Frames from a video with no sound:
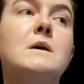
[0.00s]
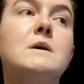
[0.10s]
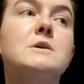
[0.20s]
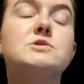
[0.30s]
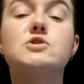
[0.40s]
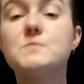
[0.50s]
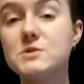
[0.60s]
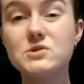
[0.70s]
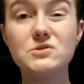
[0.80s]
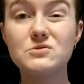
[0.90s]
Soups and
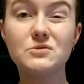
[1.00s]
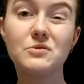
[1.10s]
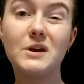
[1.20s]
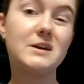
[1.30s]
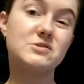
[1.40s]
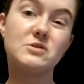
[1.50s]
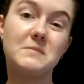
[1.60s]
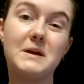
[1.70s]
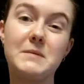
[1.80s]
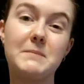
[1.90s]
stews are great because you can
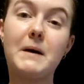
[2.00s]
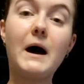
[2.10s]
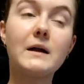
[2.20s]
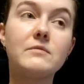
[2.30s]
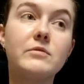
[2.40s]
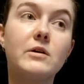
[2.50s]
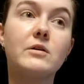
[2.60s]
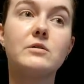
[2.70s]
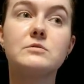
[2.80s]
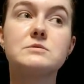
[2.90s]
make a big pot of
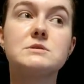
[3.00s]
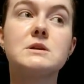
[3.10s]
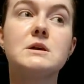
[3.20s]
those.